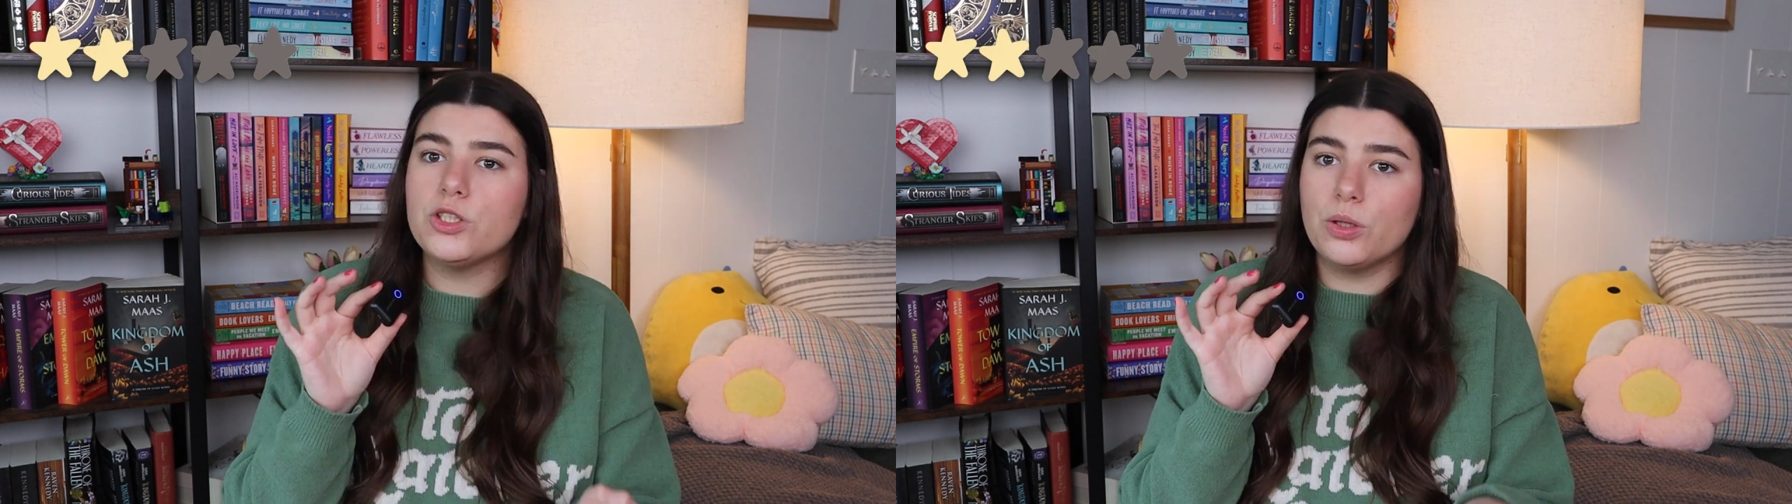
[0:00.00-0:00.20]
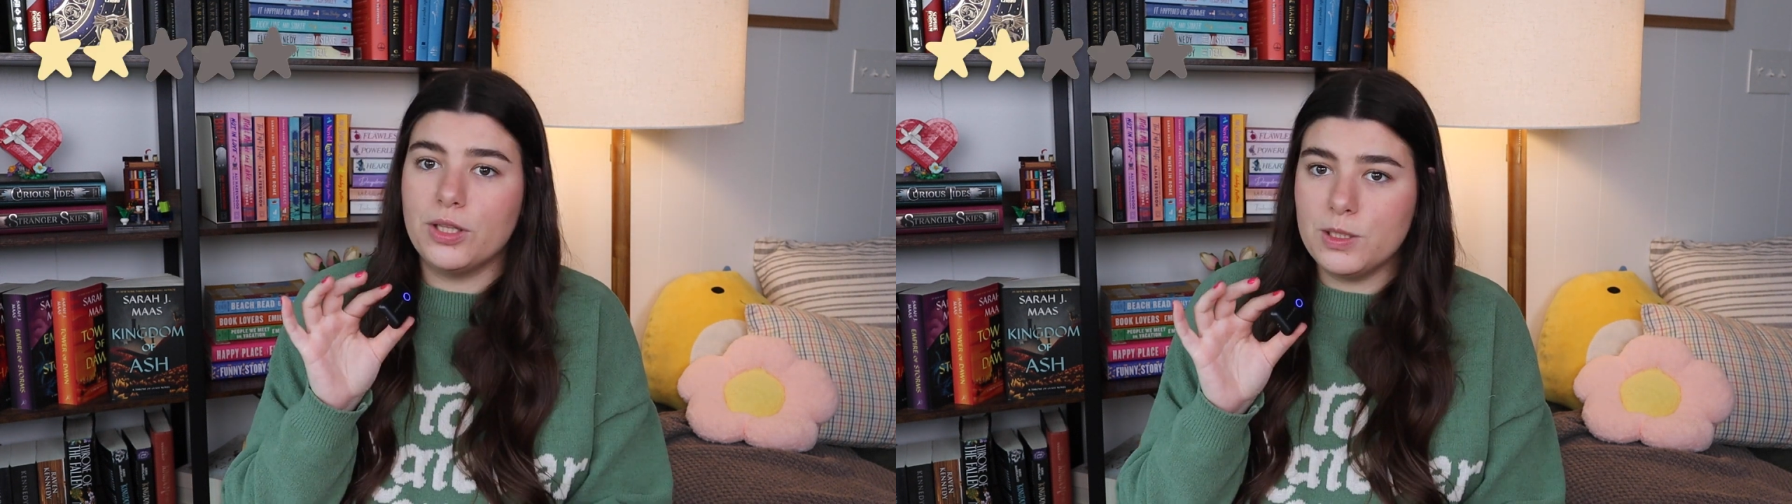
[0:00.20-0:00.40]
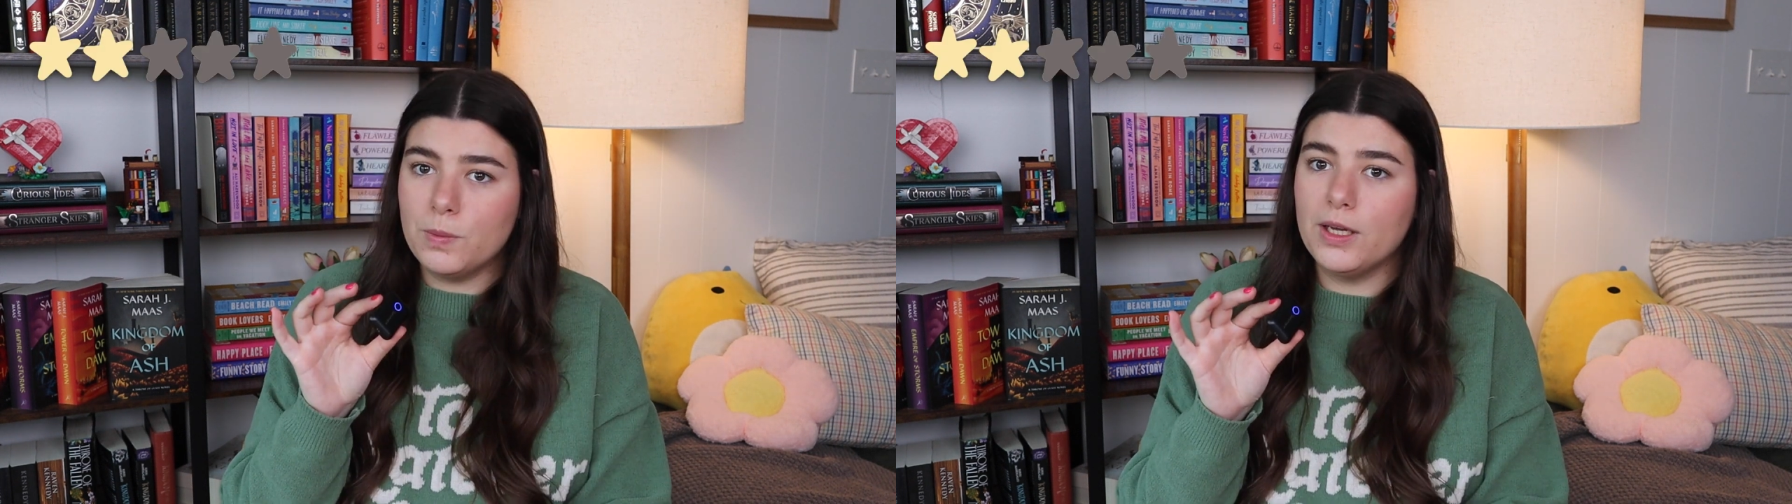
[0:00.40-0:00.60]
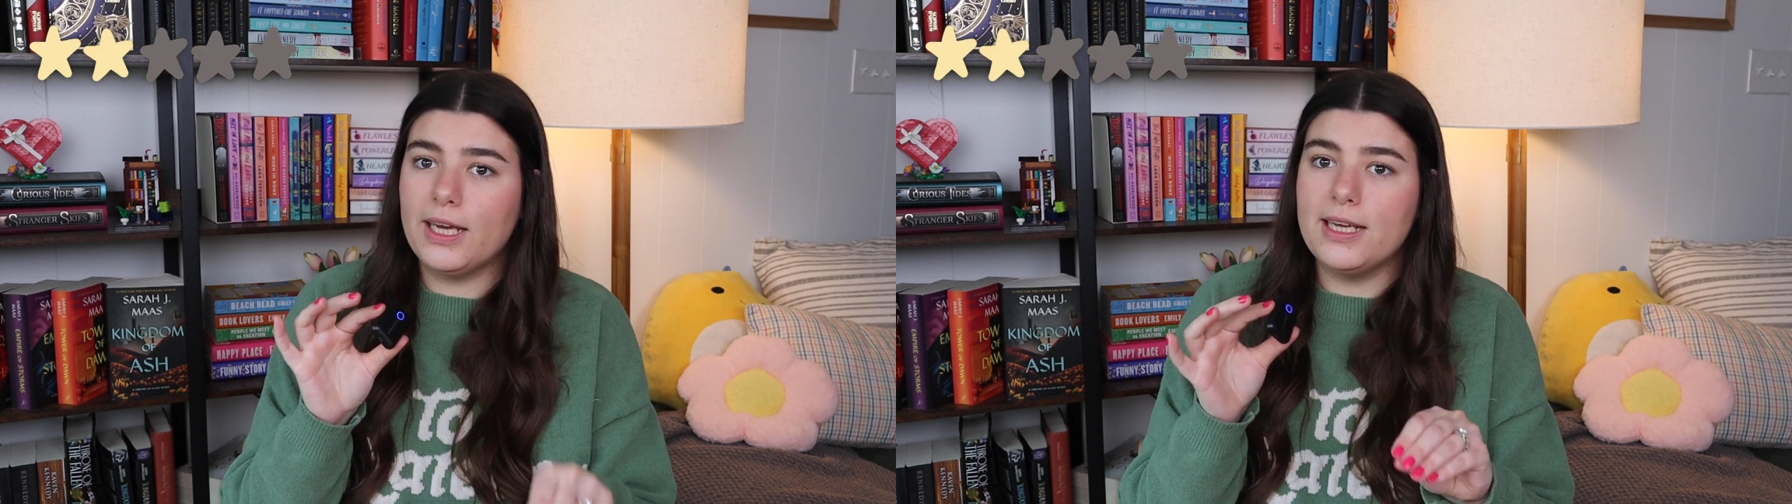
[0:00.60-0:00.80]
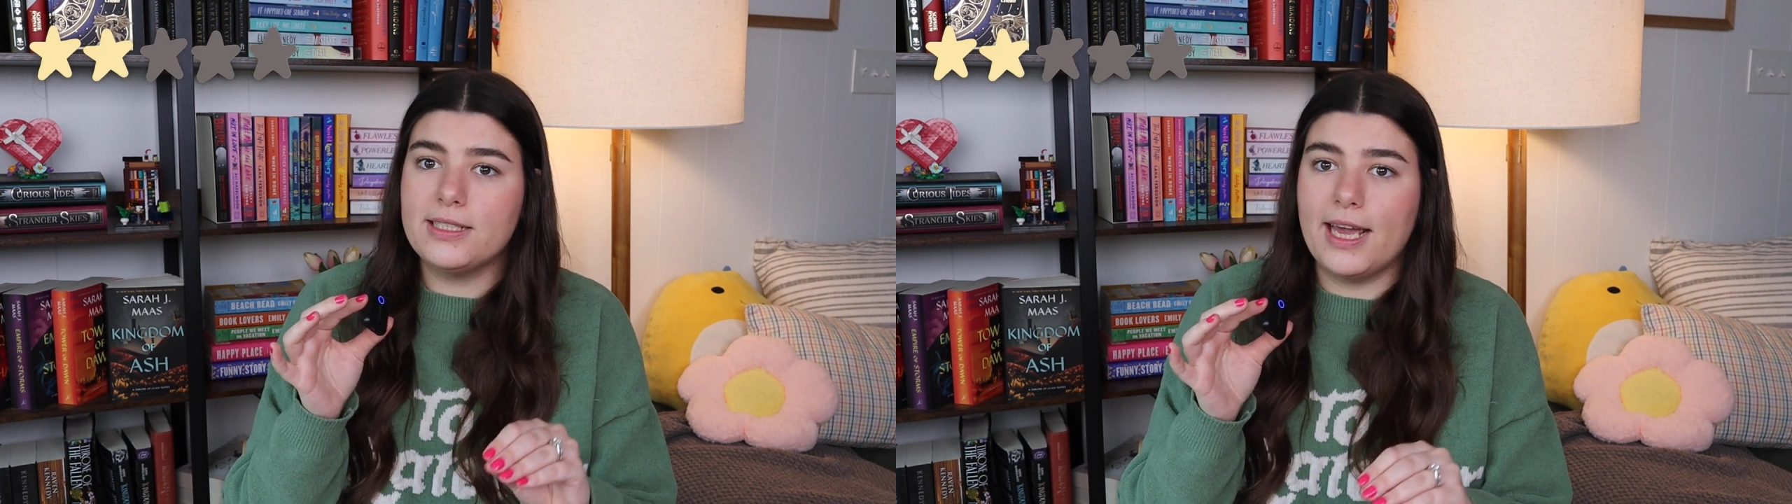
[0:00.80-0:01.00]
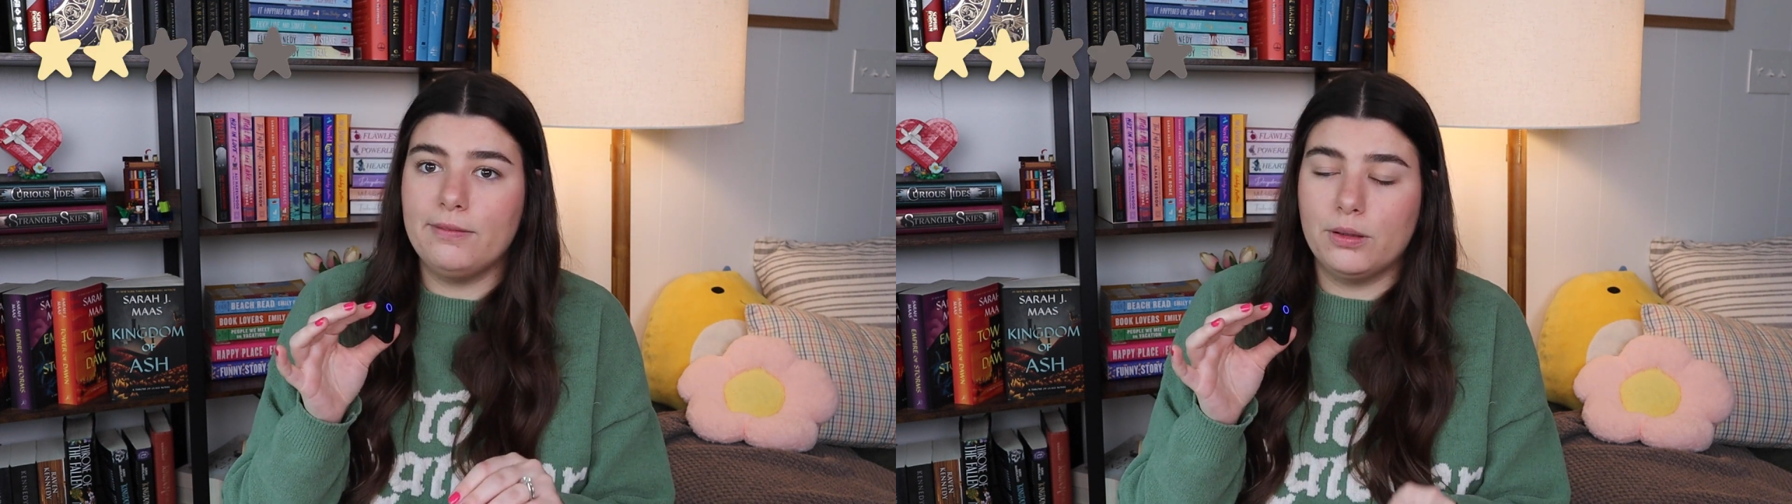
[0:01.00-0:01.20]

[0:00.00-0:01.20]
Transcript: So this book is a